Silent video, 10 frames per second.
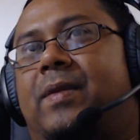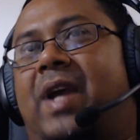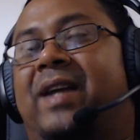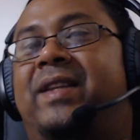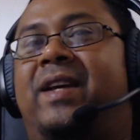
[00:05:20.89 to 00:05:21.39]

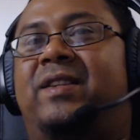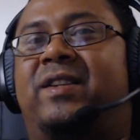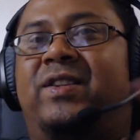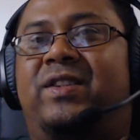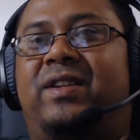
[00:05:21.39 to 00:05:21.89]
other
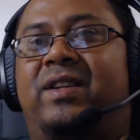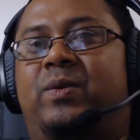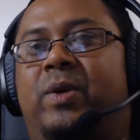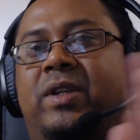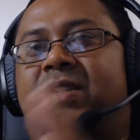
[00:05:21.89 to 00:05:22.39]

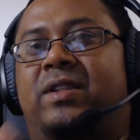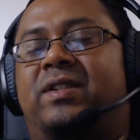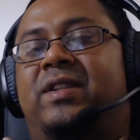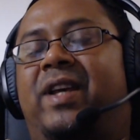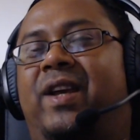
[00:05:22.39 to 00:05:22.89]
ethnicities
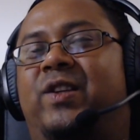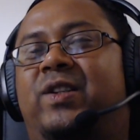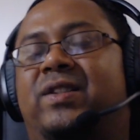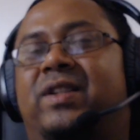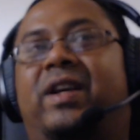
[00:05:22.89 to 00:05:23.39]
versus the
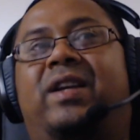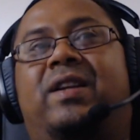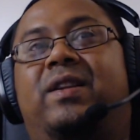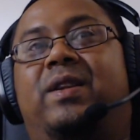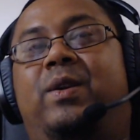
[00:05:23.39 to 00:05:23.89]
Asians, right?
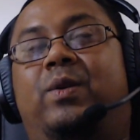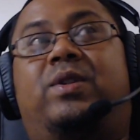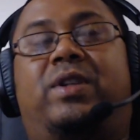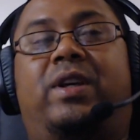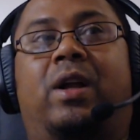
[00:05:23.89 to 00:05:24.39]
You
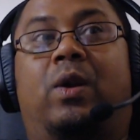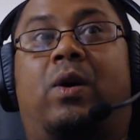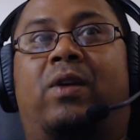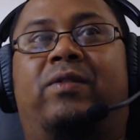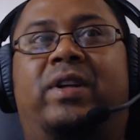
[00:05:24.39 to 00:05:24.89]
see a
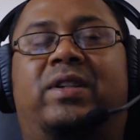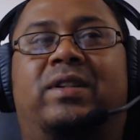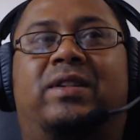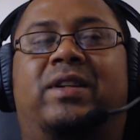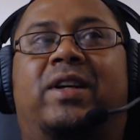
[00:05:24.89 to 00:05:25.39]
lot of
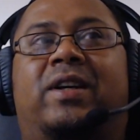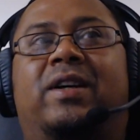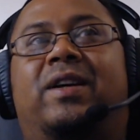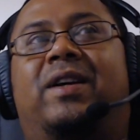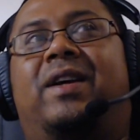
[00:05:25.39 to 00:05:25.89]
Asians here.
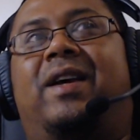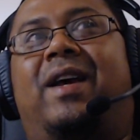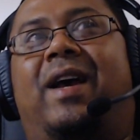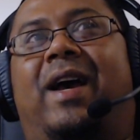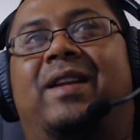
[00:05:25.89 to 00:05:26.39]

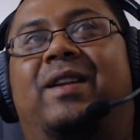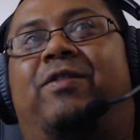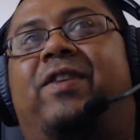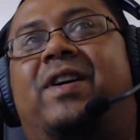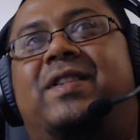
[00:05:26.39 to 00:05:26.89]
And the
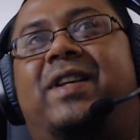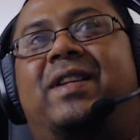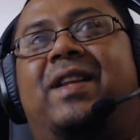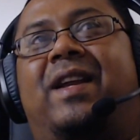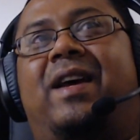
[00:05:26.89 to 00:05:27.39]
first
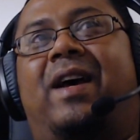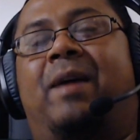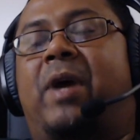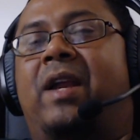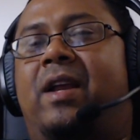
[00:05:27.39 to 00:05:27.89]
thing that
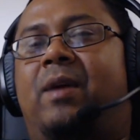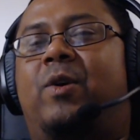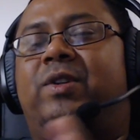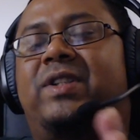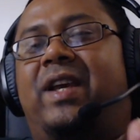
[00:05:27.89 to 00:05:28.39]
I'm
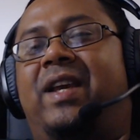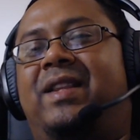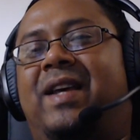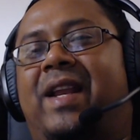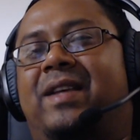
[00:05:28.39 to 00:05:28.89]
not
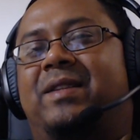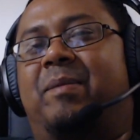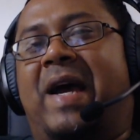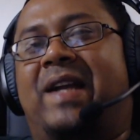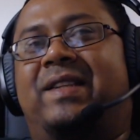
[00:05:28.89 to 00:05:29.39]
saying that as a
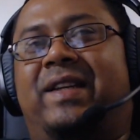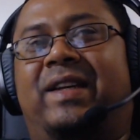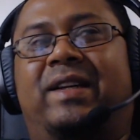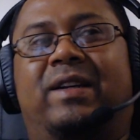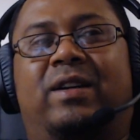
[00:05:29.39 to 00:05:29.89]
bad
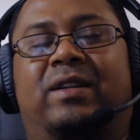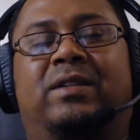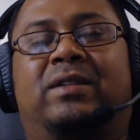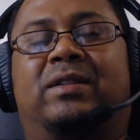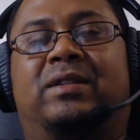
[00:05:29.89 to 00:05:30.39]
thing
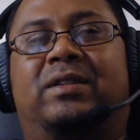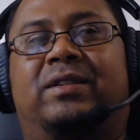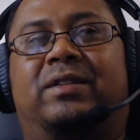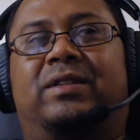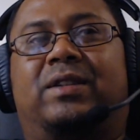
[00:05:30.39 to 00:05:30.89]

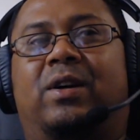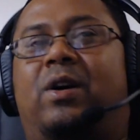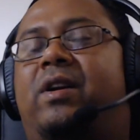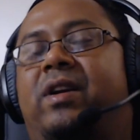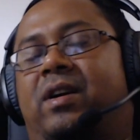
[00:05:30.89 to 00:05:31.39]

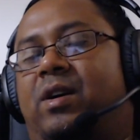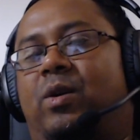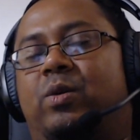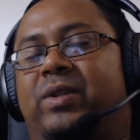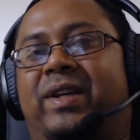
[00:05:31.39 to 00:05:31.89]
or a
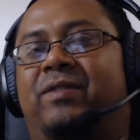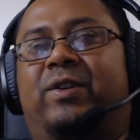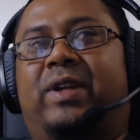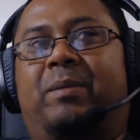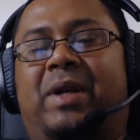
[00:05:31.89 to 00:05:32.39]
good thing
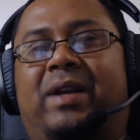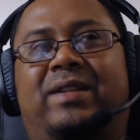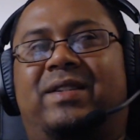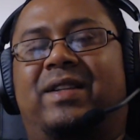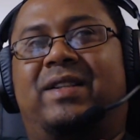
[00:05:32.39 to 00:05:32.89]
for that matter.
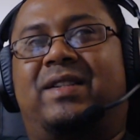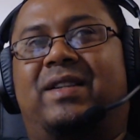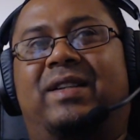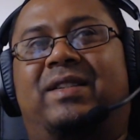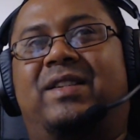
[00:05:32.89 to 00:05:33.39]

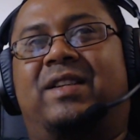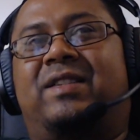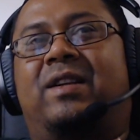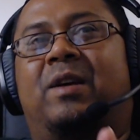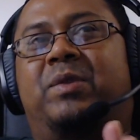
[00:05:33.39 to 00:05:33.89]
It's
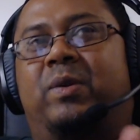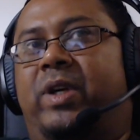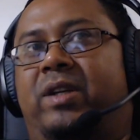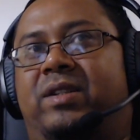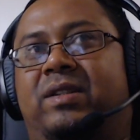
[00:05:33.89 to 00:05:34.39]
just an
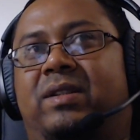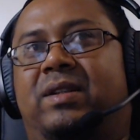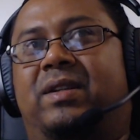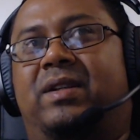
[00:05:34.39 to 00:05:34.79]
observation